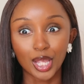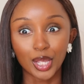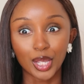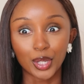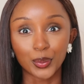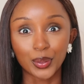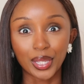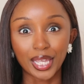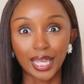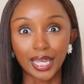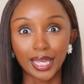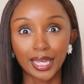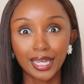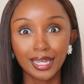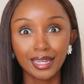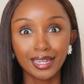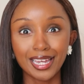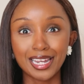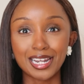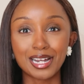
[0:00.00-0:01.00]

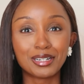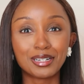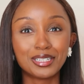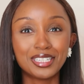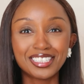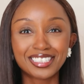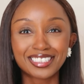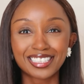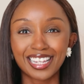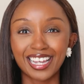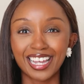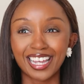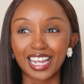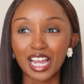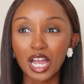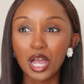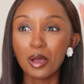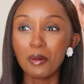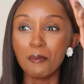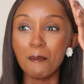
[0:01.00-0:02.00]
okay. And I was like,
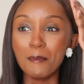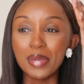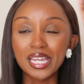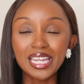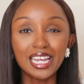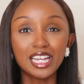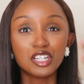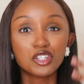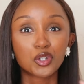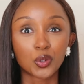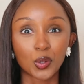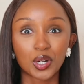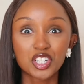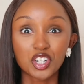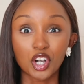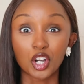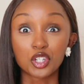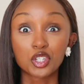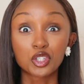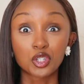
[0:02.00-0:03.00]
me and George
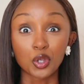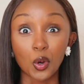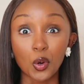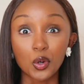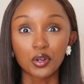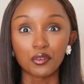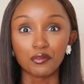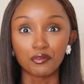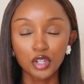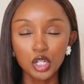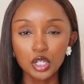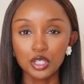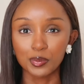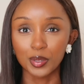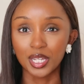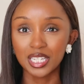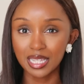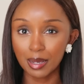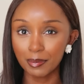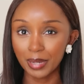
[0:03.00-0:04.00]
are so confused
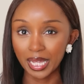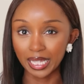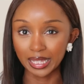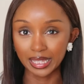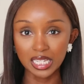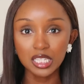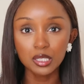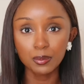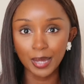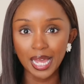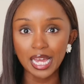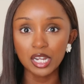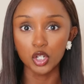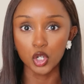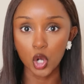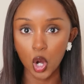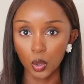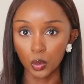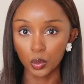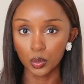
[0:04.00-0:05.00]
because I'm like, this man
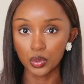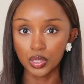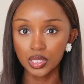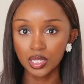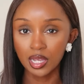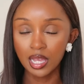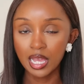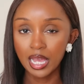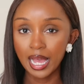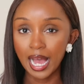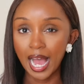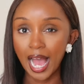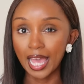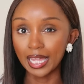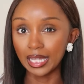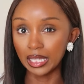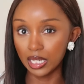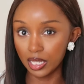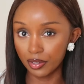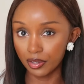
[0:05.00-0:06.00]
knows
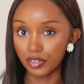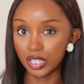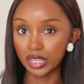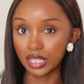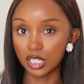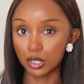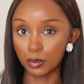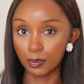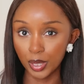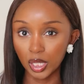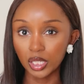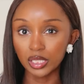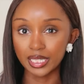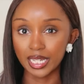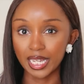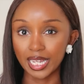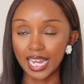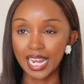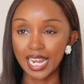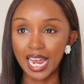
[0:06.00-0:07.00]
I live in this
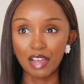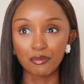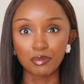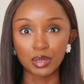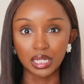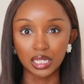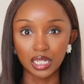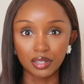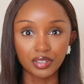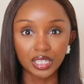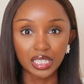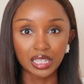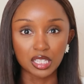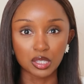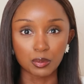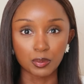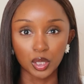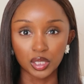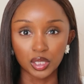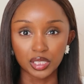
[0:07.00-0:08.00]
building, and I have been living in
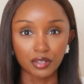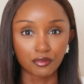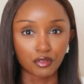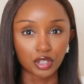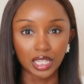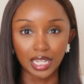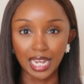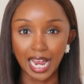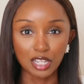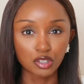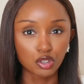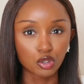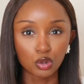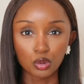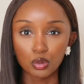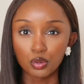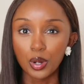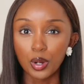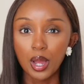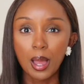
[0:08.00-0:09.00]
this building for the last
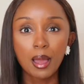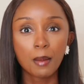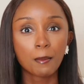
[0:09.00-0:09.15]
2+